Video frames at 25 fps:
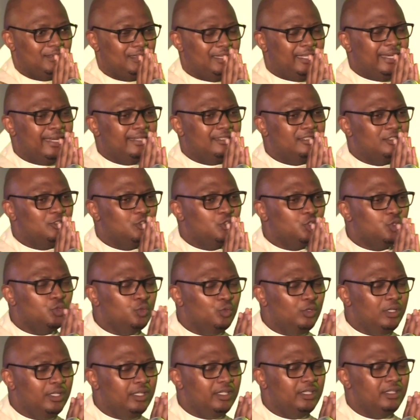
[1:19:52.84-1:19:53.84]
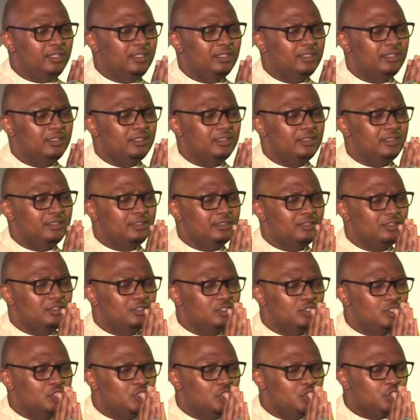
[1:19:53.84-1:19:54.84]
That truly
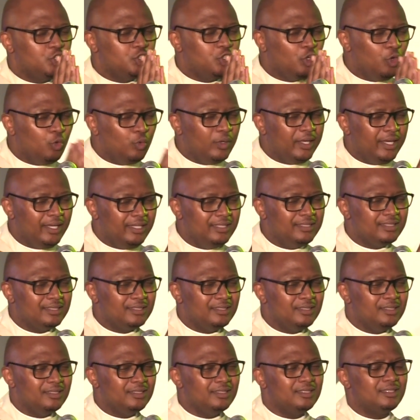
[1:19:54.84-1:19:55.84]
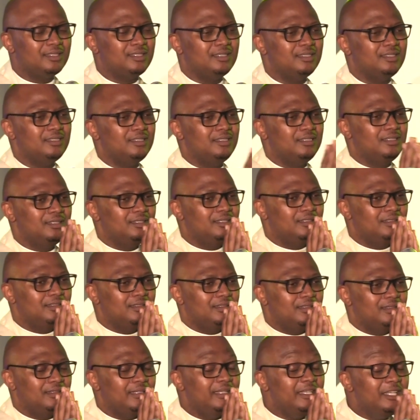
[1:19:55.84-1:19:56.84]
showcases
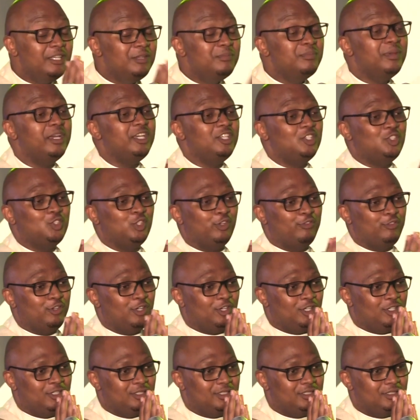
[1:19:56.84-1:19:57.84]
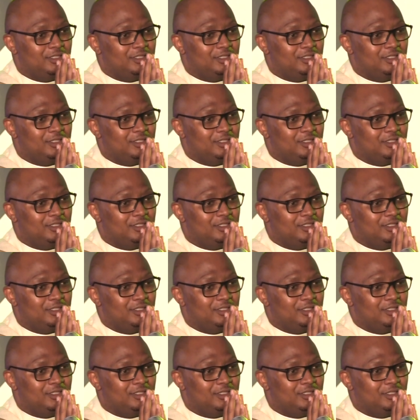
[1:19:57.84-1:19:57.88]
the image of God.